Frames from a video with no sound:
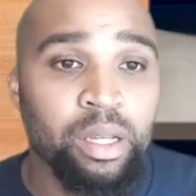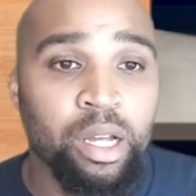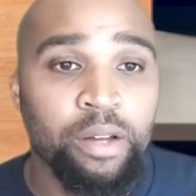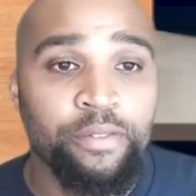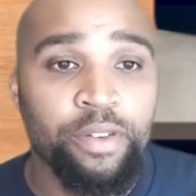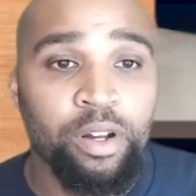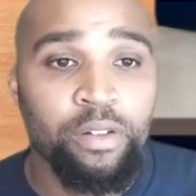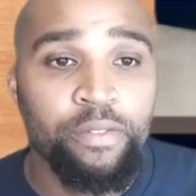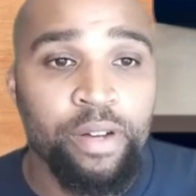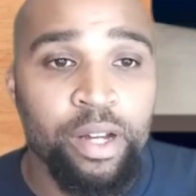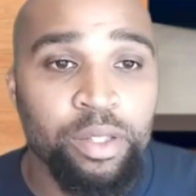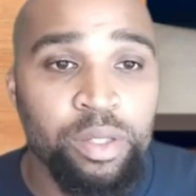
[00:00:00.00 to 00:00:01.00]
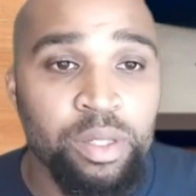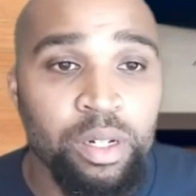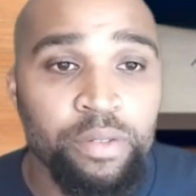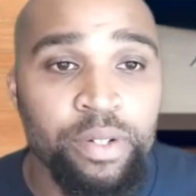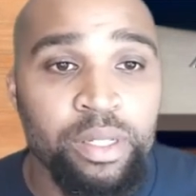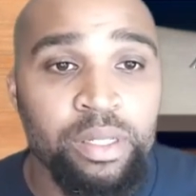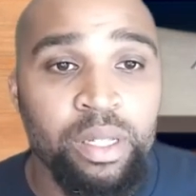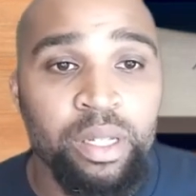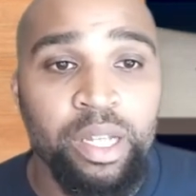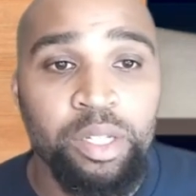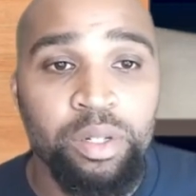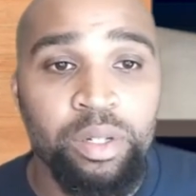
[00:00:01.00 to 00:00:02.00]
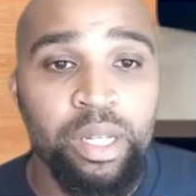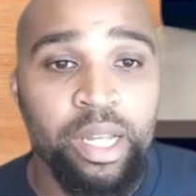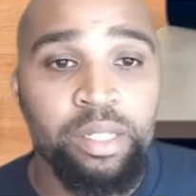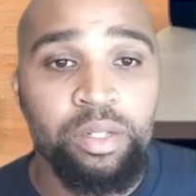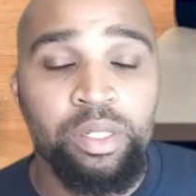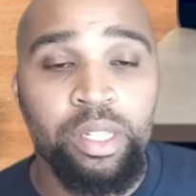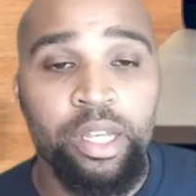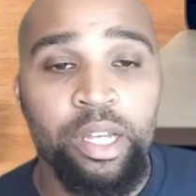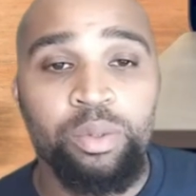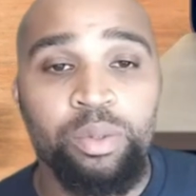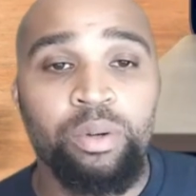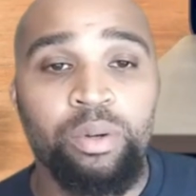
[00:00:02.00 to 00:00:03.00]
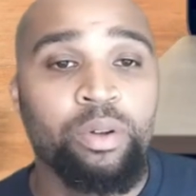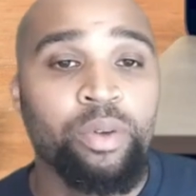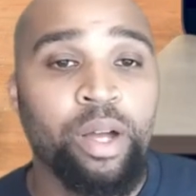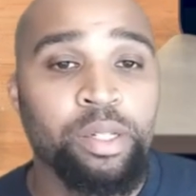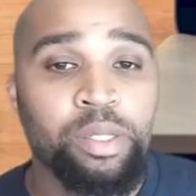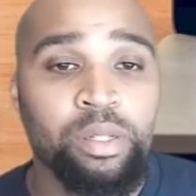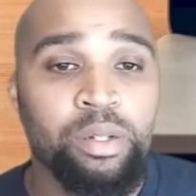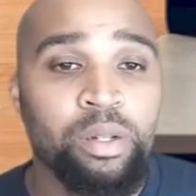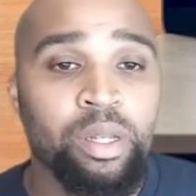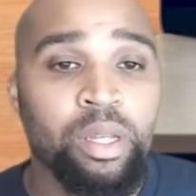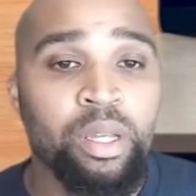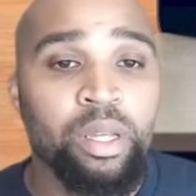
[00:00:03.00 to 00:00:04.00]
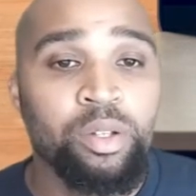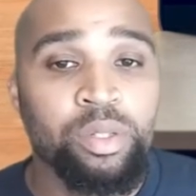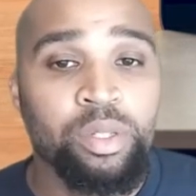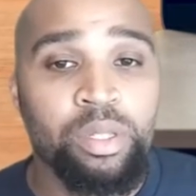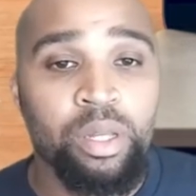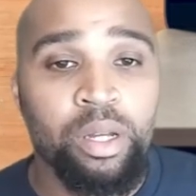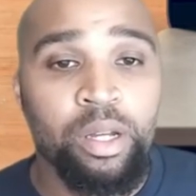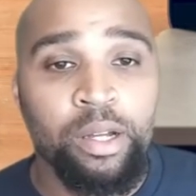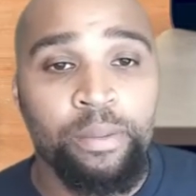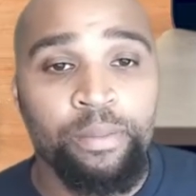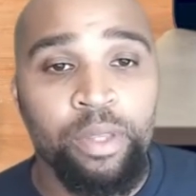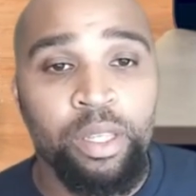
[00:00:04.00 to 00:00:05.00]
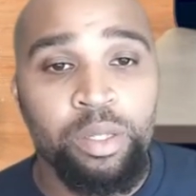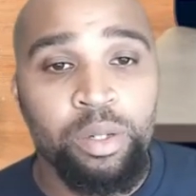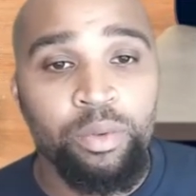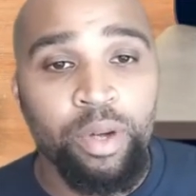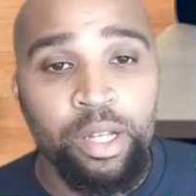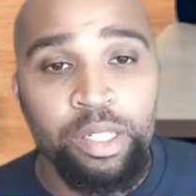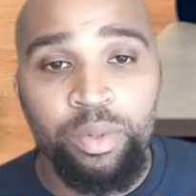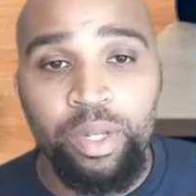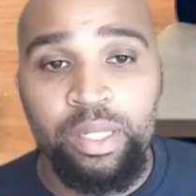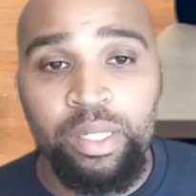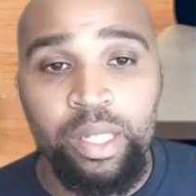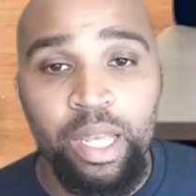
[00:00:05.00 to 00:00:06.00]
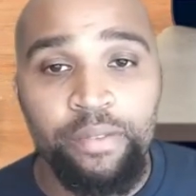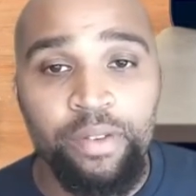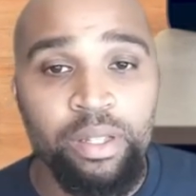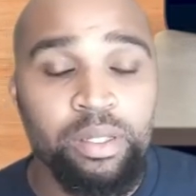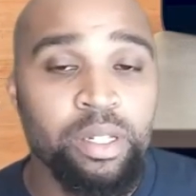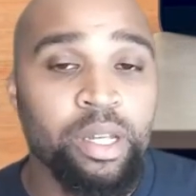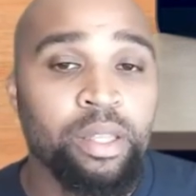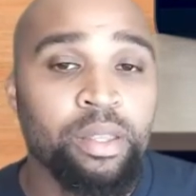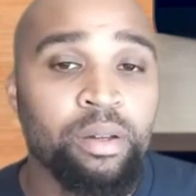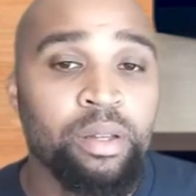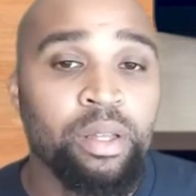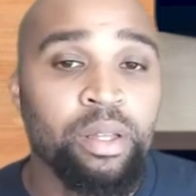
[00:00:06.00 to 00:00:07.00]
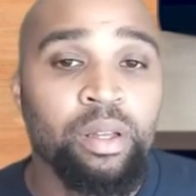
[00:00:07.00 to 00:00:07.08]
verify the service, get your dates, your schedule, your roster, get your rostering and staffing together,